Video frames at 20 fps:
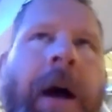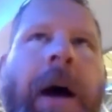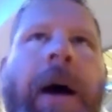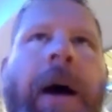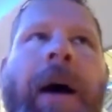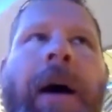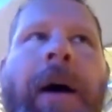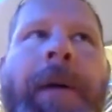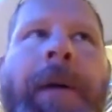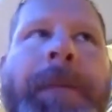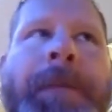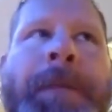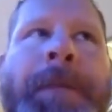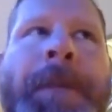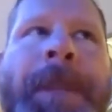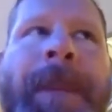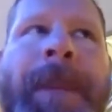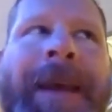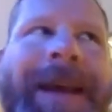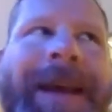Um,
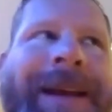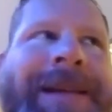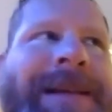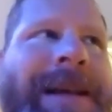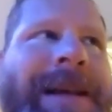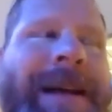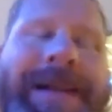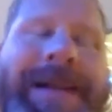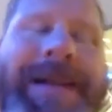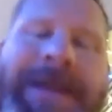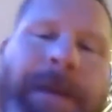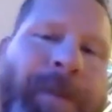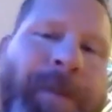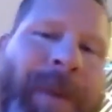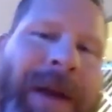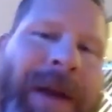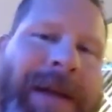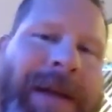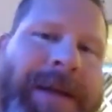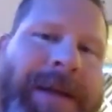it's a
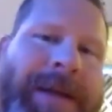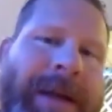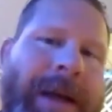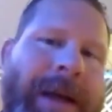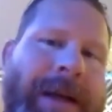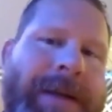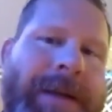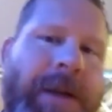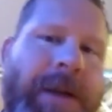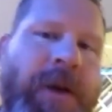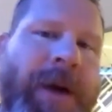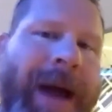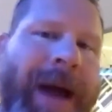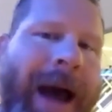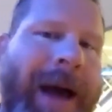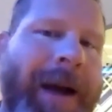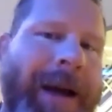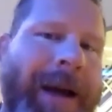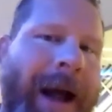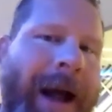business. You
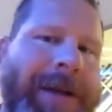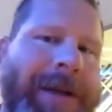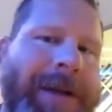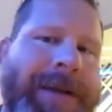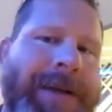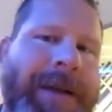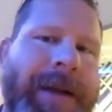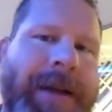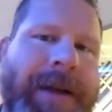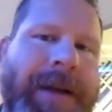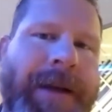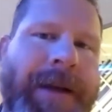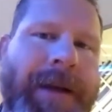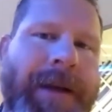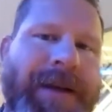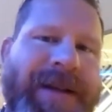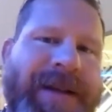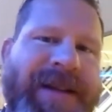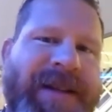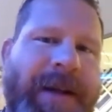gotta constantly
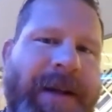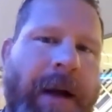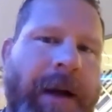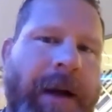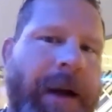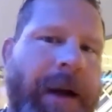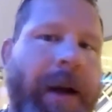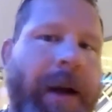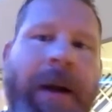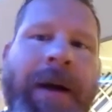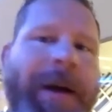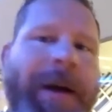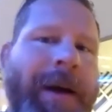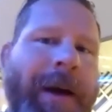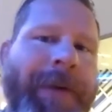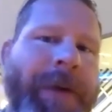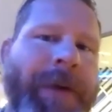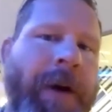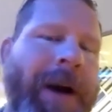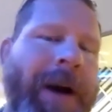study it.
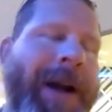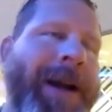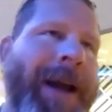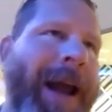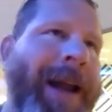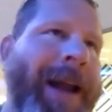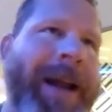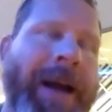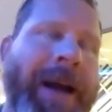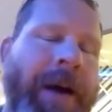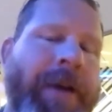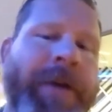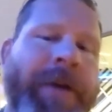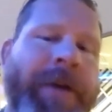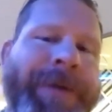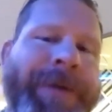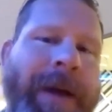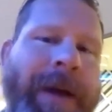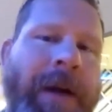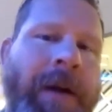If you're in any other
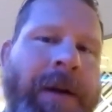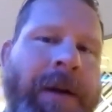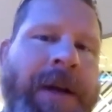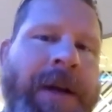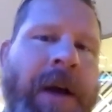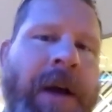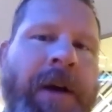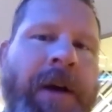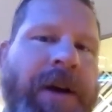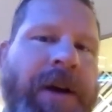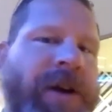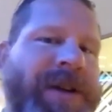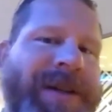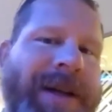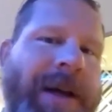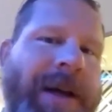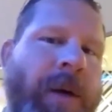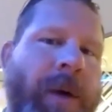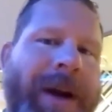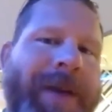field, you're
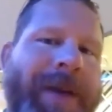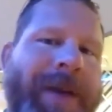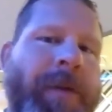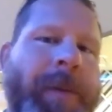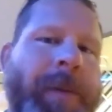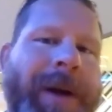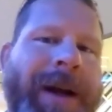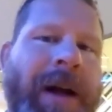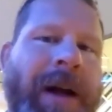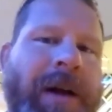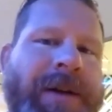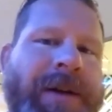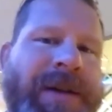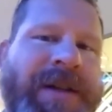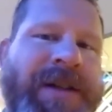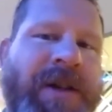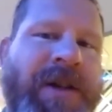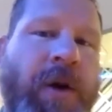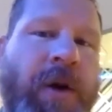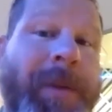seeing what everybody else is
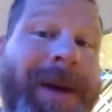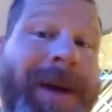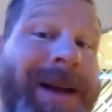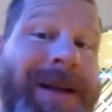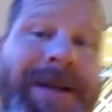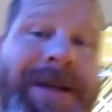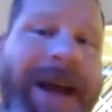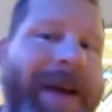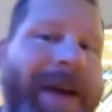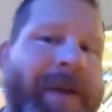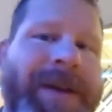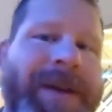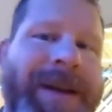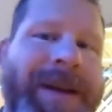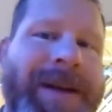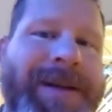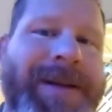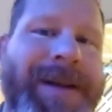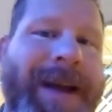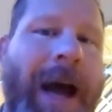doing because
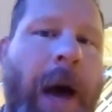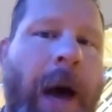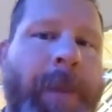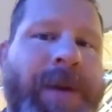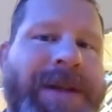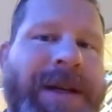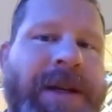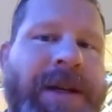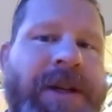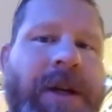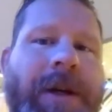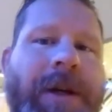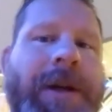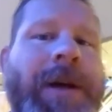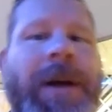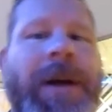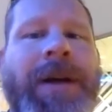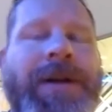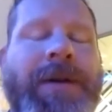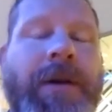everything's competition.
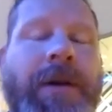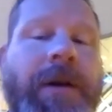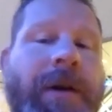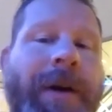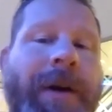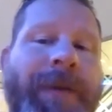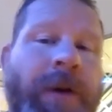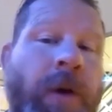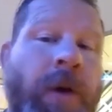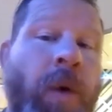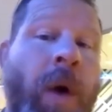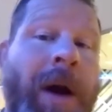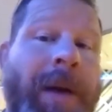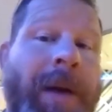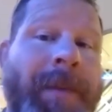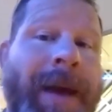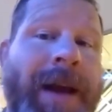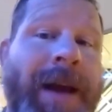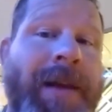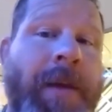So if you want
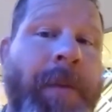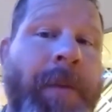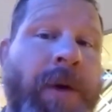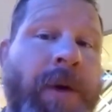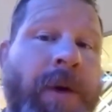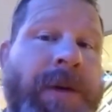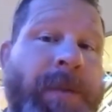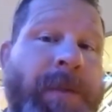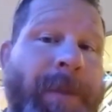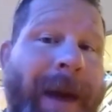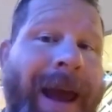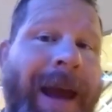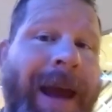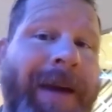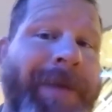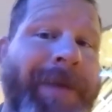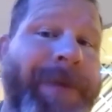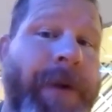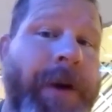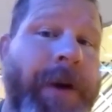to make the most
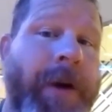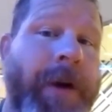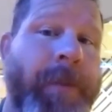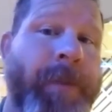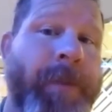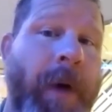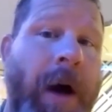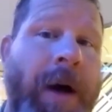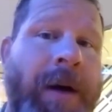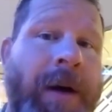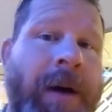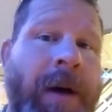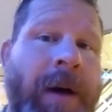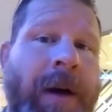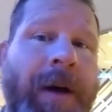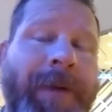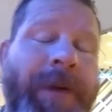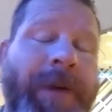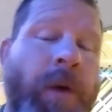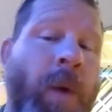bang for your buck,
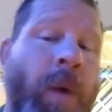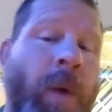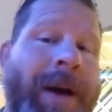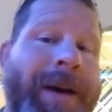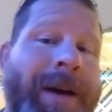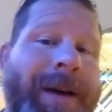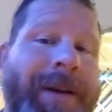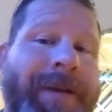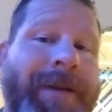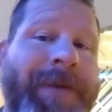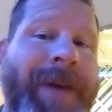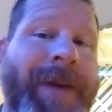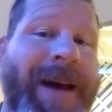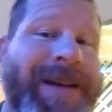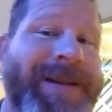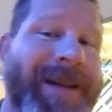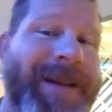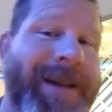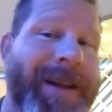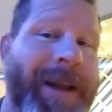you want to
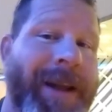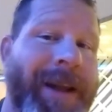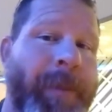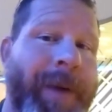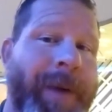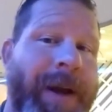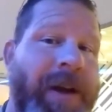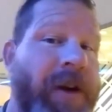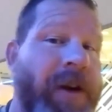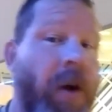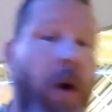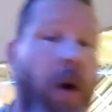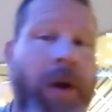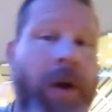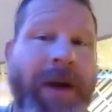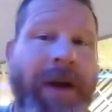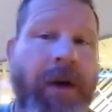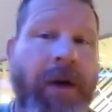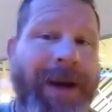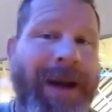invest a little bit. You're only
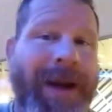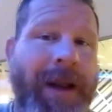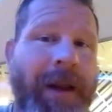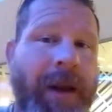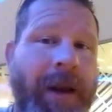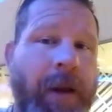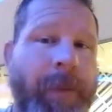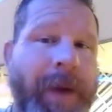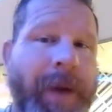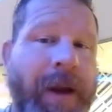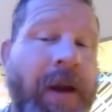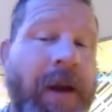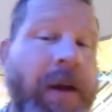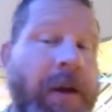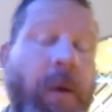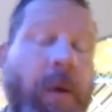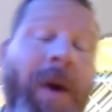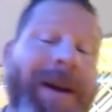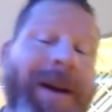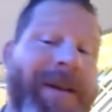going to get a little bit.
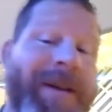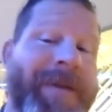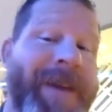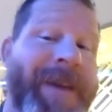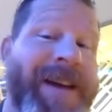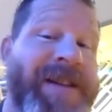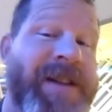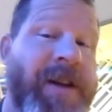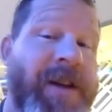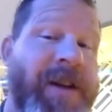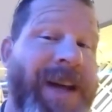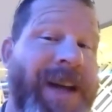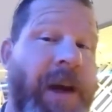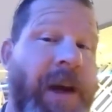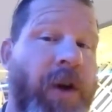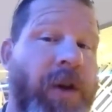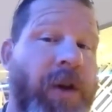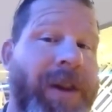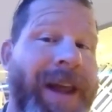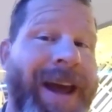You want to invest your
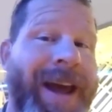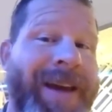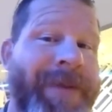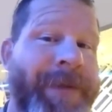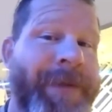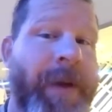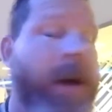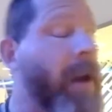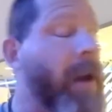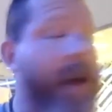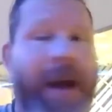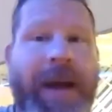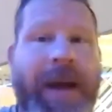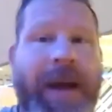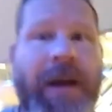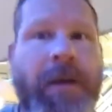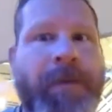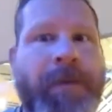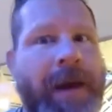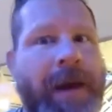entire life. It
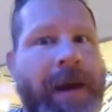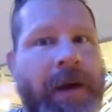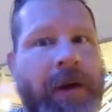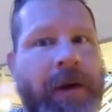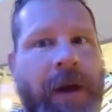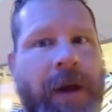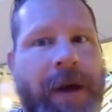can make your.